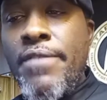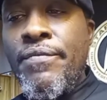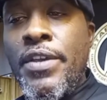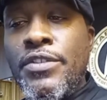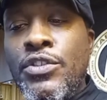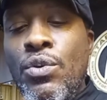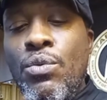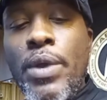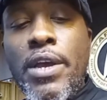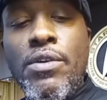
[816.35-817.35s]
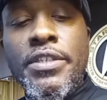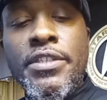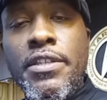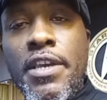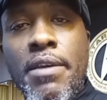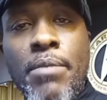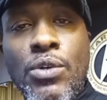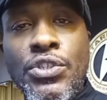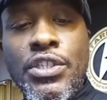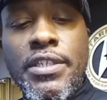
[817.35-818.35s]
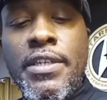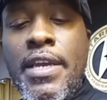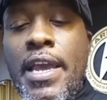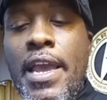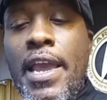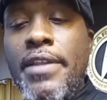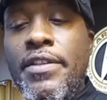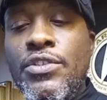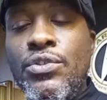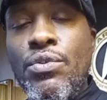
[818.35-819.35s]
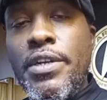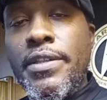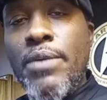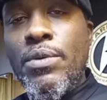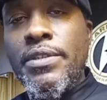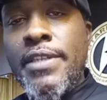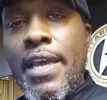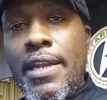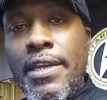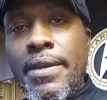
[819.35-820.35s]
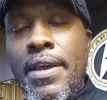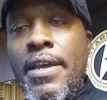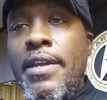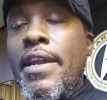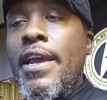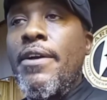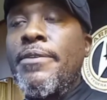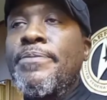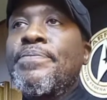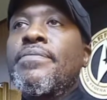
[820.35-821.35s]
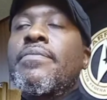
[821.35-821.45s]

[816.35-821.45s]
It fit so well into the emotion and the story that they were telling. Now,